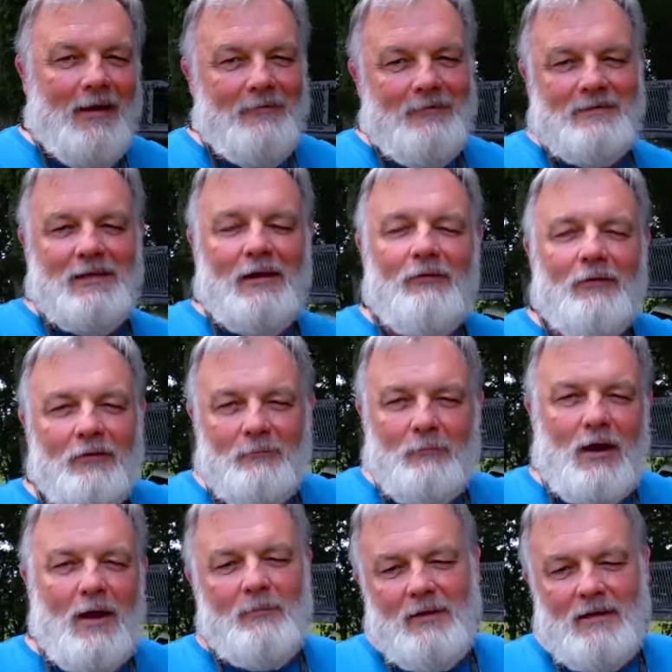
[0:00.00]
Several of the
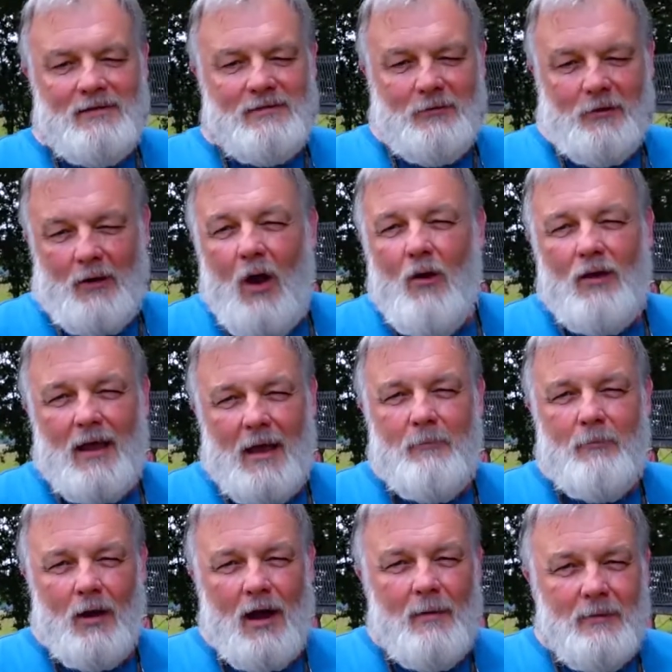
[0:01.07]
properties were okay
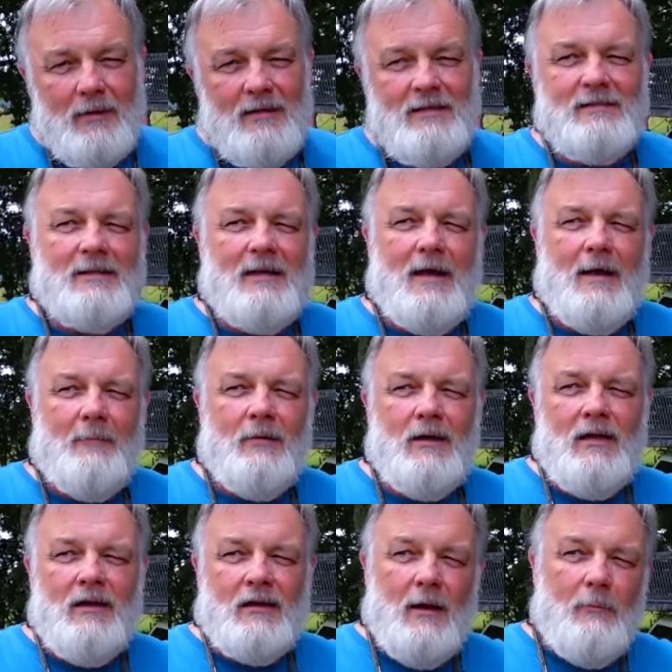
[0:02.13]
properties. A
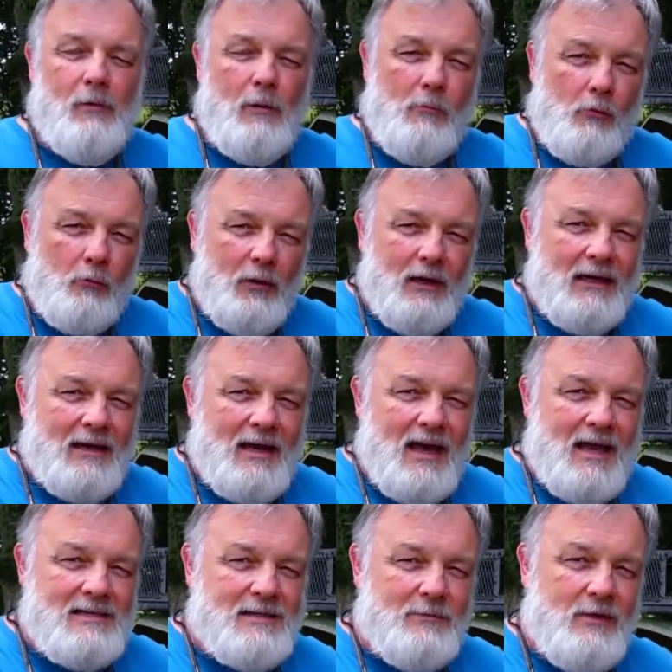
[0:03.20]
couple of them were really
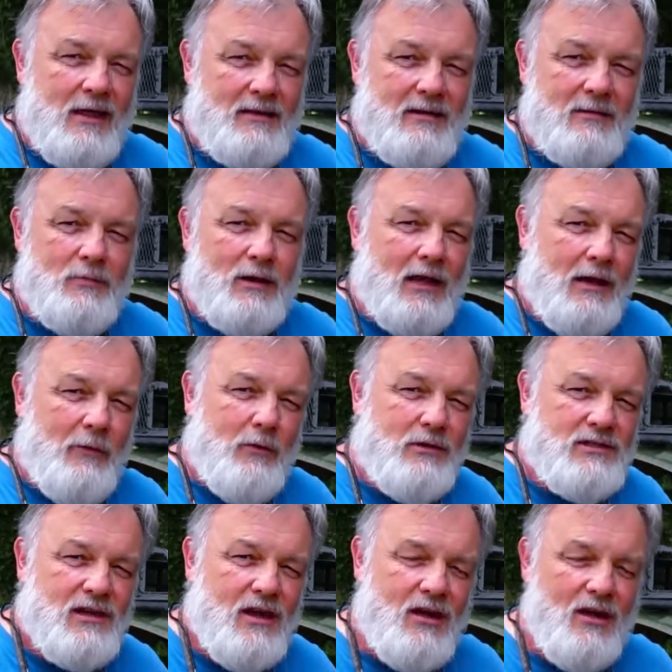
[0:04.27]
nice. Some of that timberland we
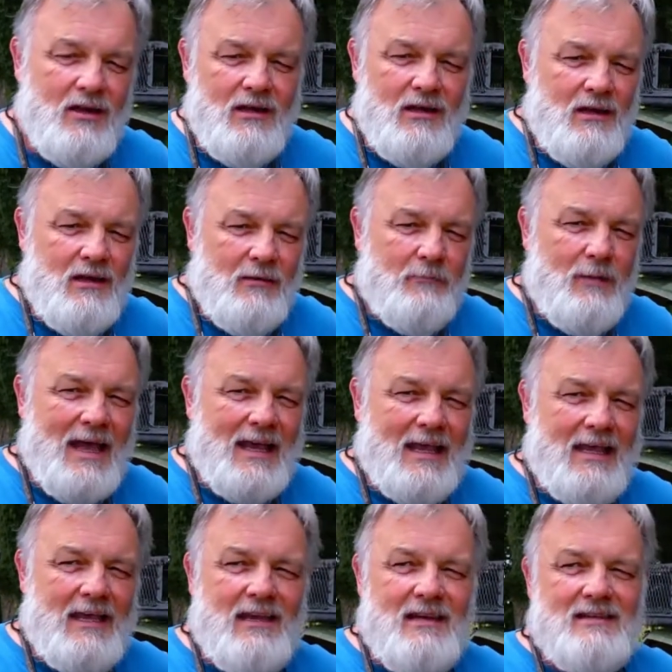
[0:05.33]
saw back
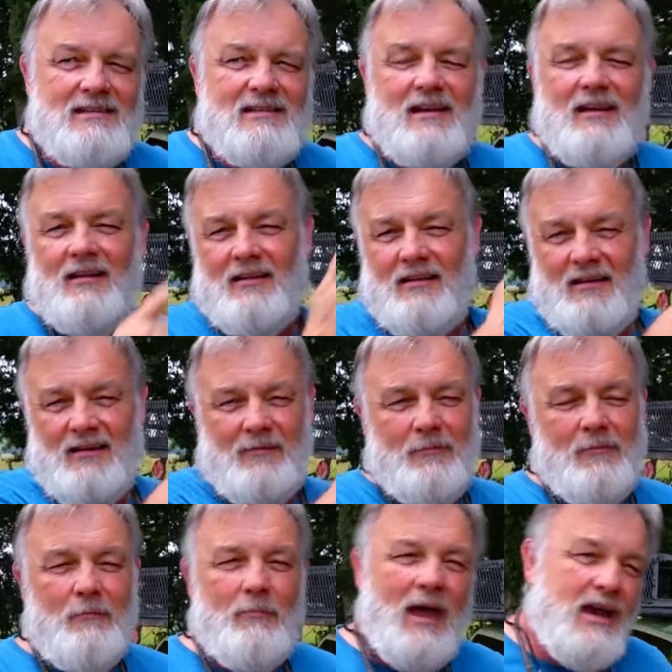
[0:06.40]
east, the
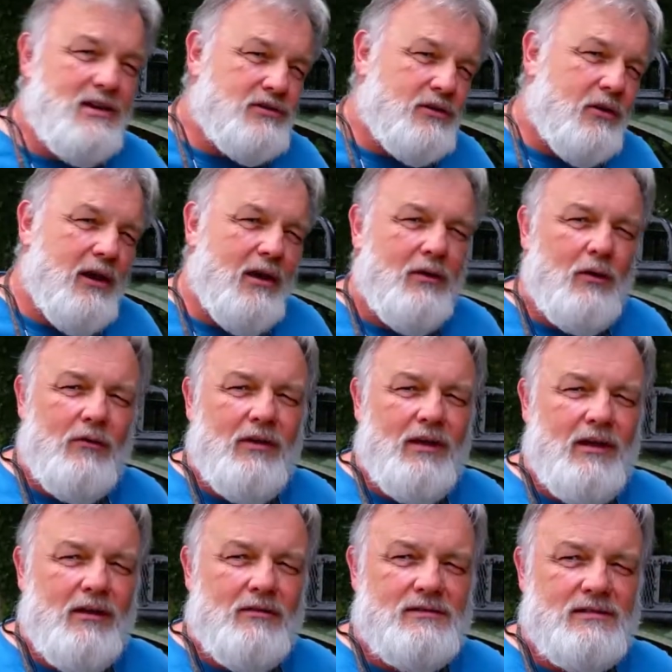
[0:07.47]
pasture ground over
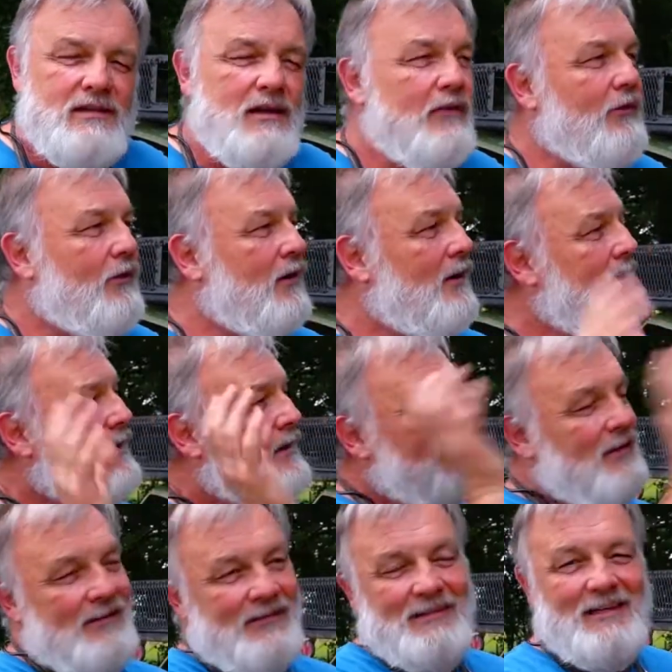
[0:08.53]
here is different.
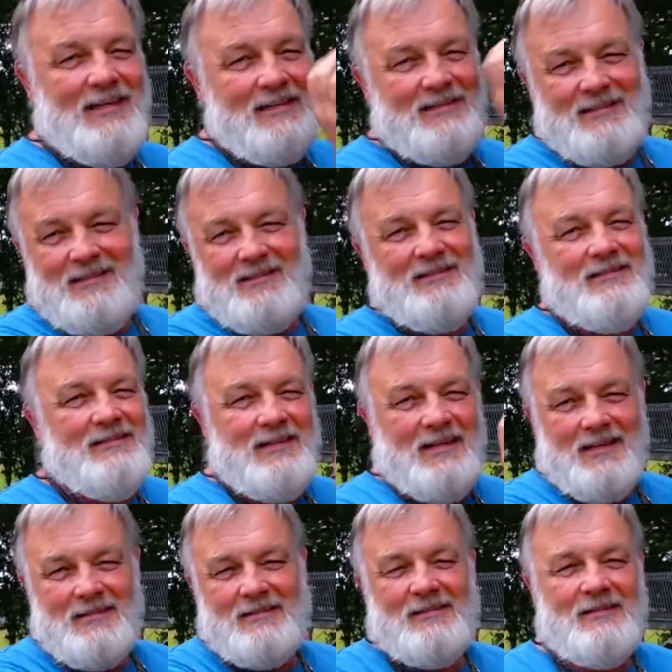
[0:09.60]
This is
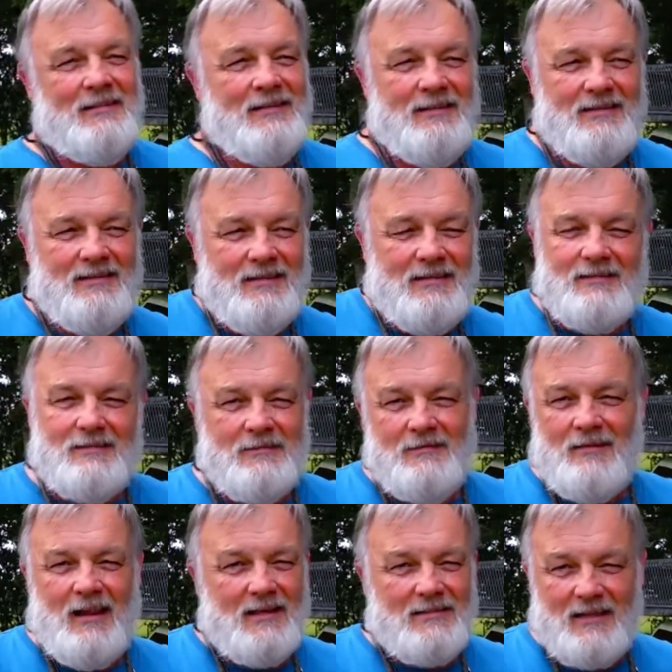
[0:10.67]

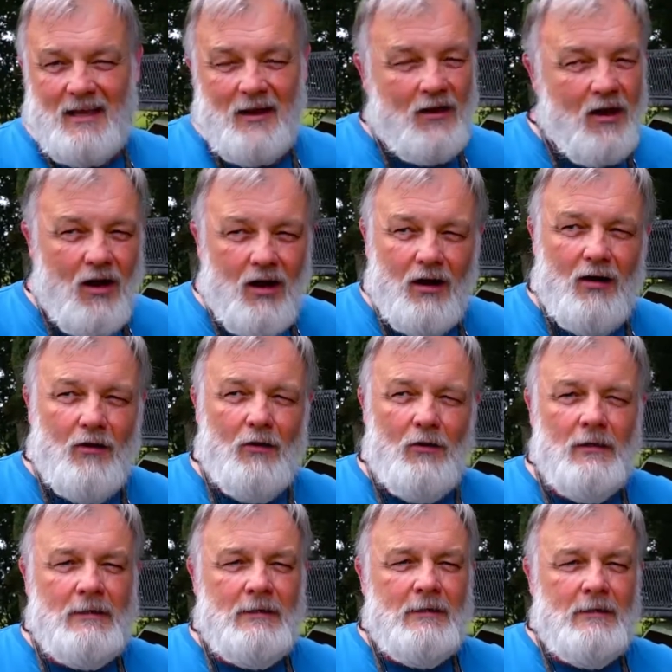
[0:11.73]
just like I say, a gar hole.
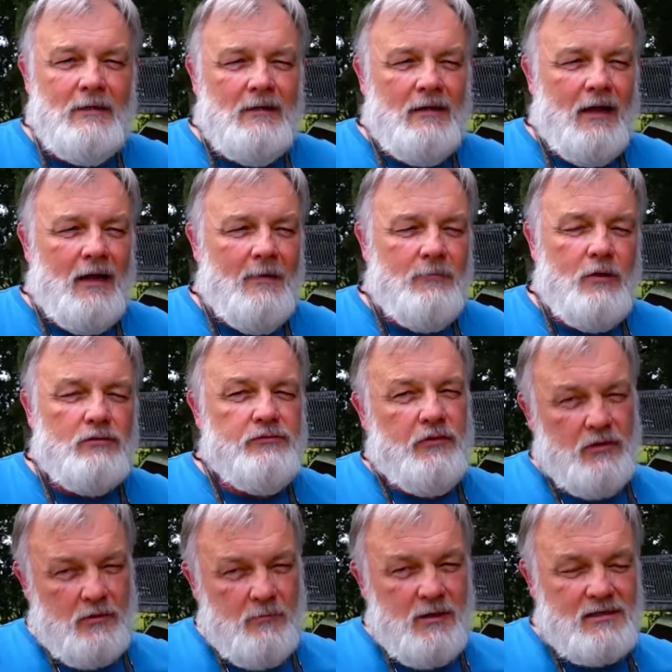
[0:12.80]
Those of you
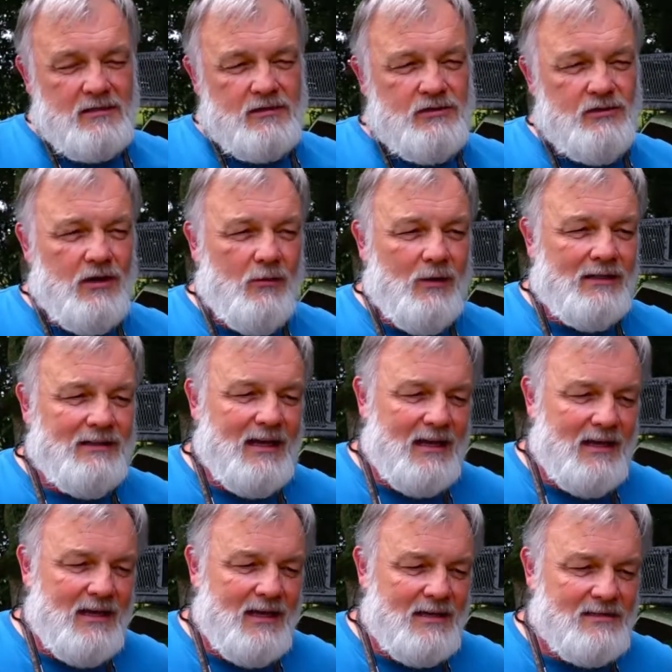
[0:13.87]
in the business, you know what that
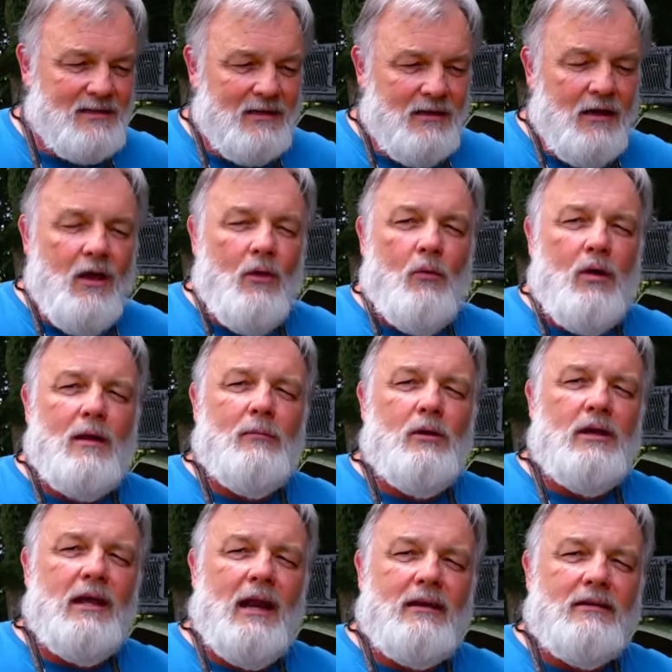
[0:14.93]
is. What I'm
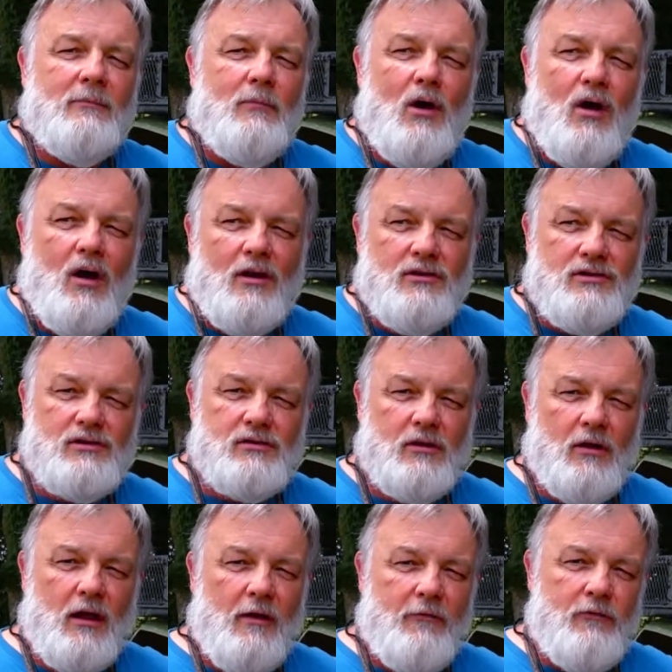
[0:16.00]
looking at tomorrow is just
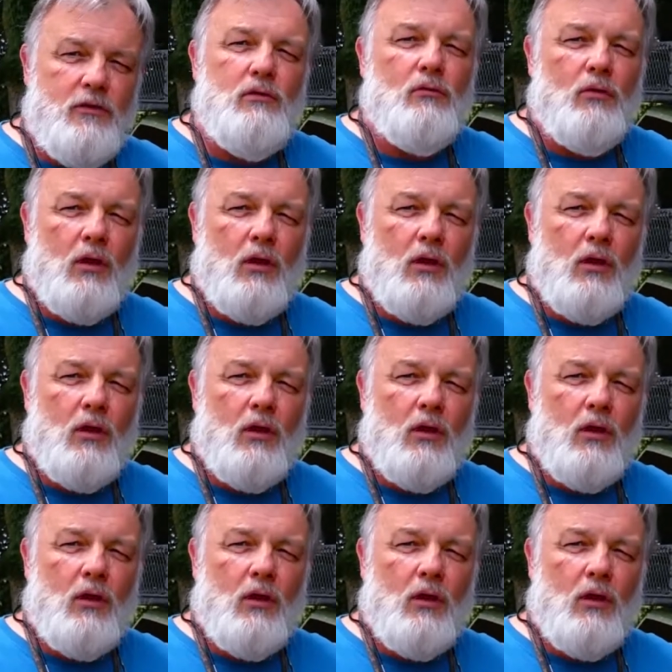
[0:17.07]
a few